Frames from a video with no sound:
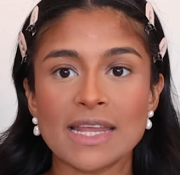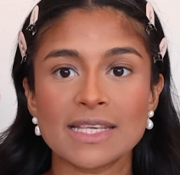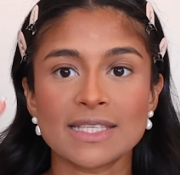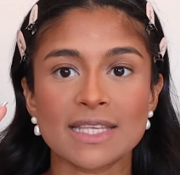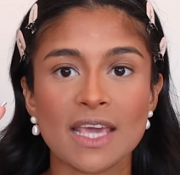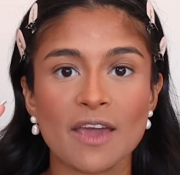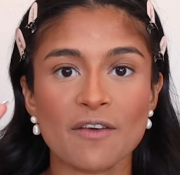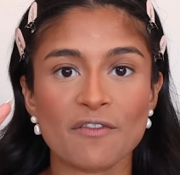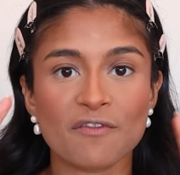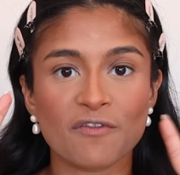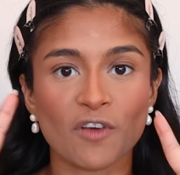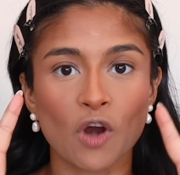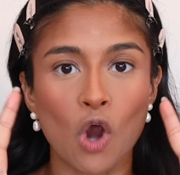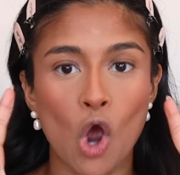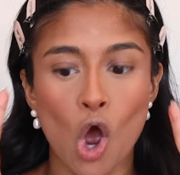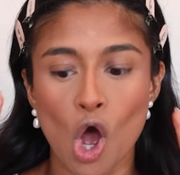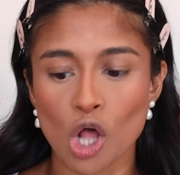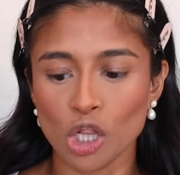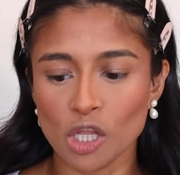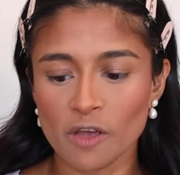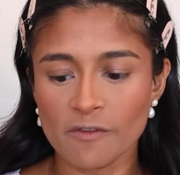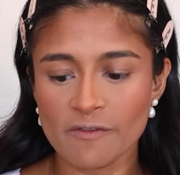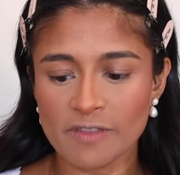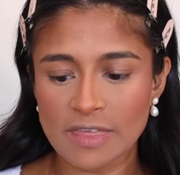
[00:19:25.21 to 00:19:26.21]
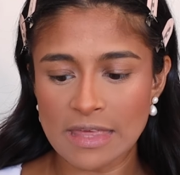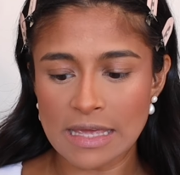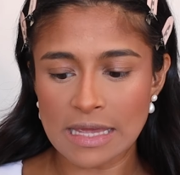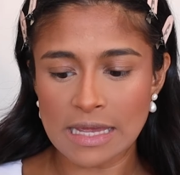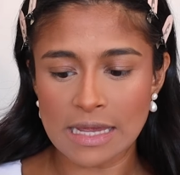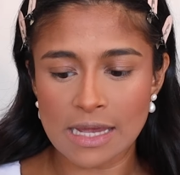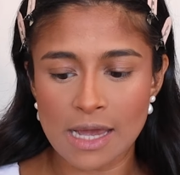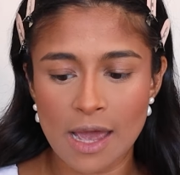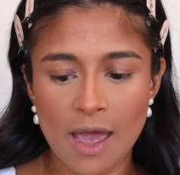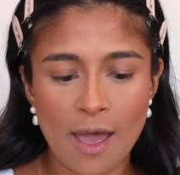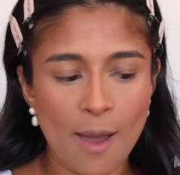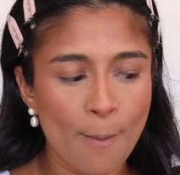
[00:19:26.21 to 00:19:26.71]
is it for all of
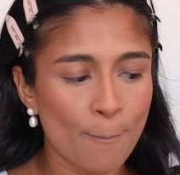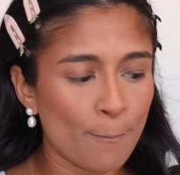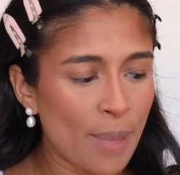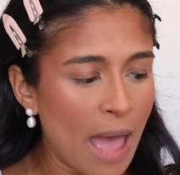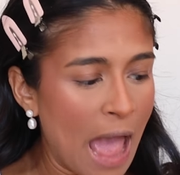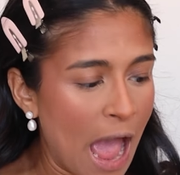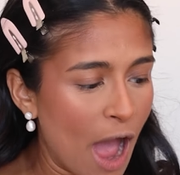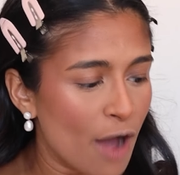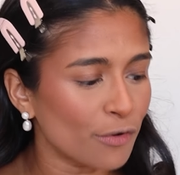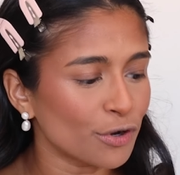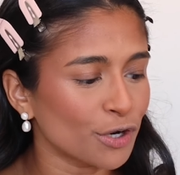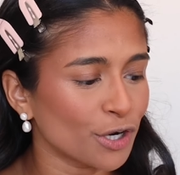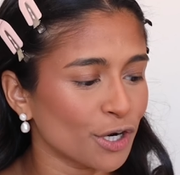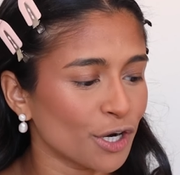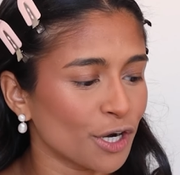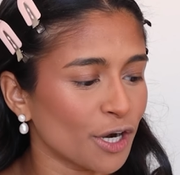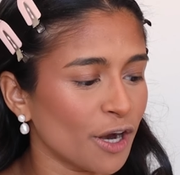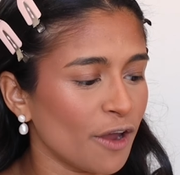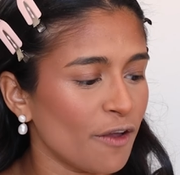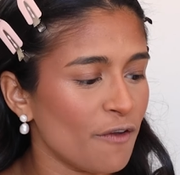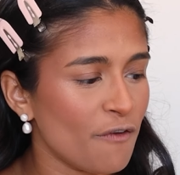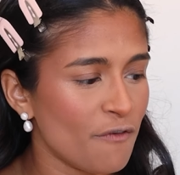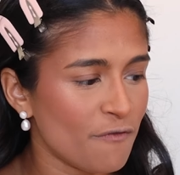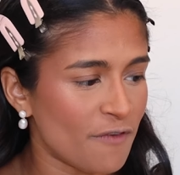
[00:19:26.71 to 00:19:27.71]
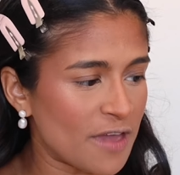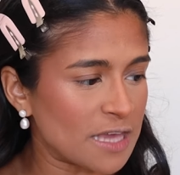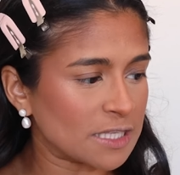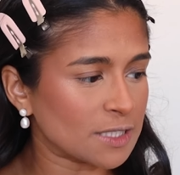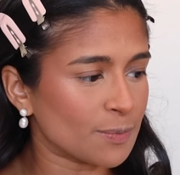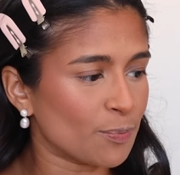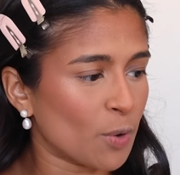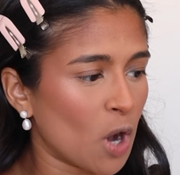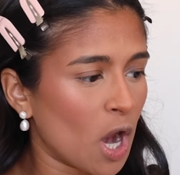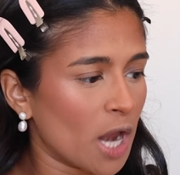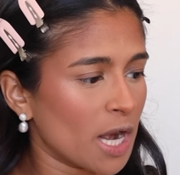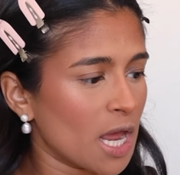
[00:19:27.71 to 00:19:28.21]
the powder face
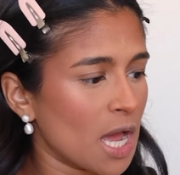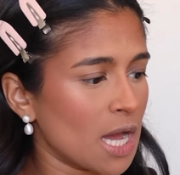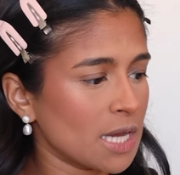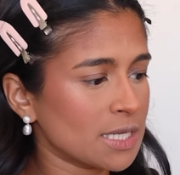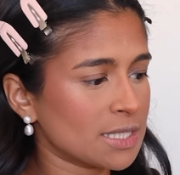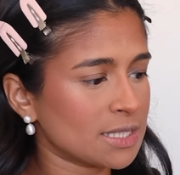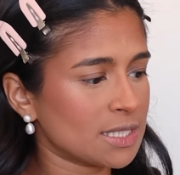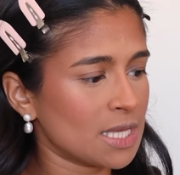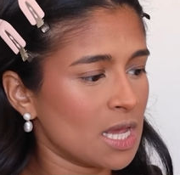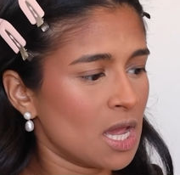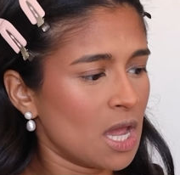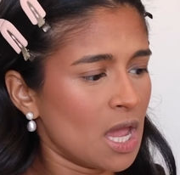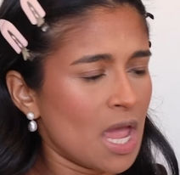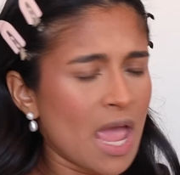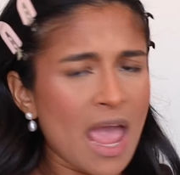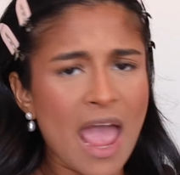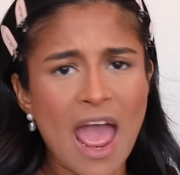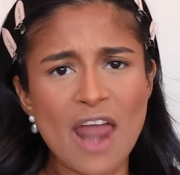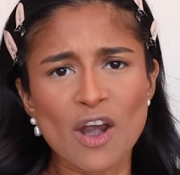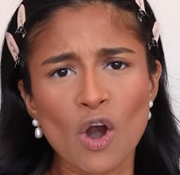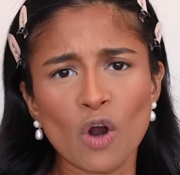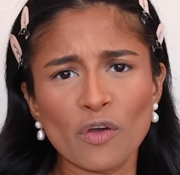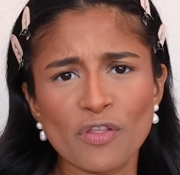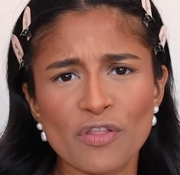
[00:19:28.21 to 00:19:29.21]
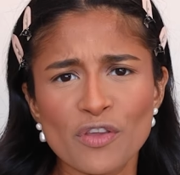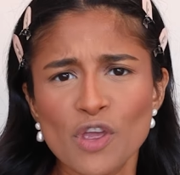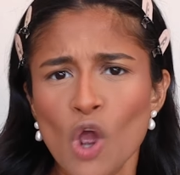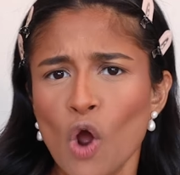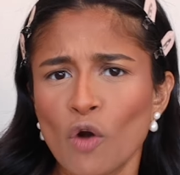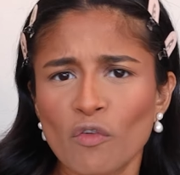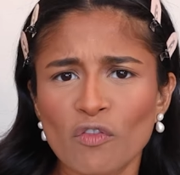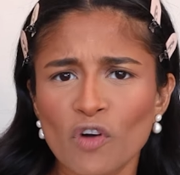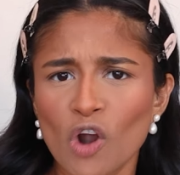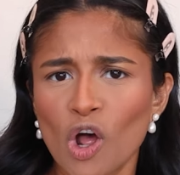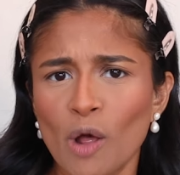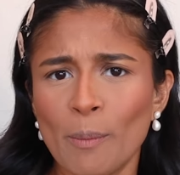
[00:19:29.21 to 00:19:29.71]
products and the
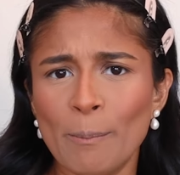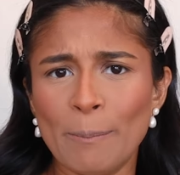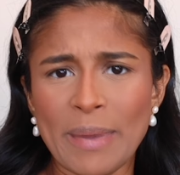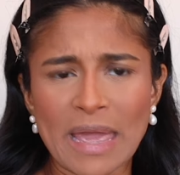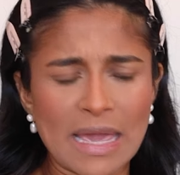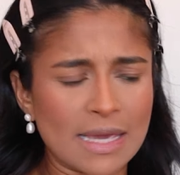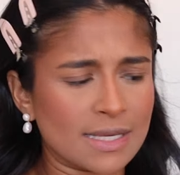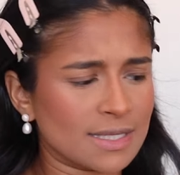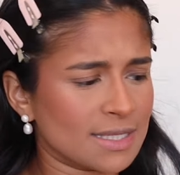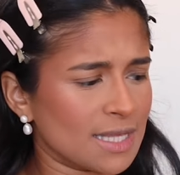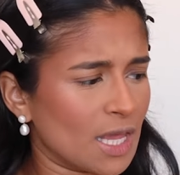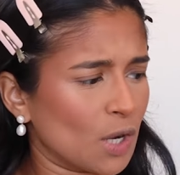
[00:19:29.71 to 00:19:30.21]
overall base.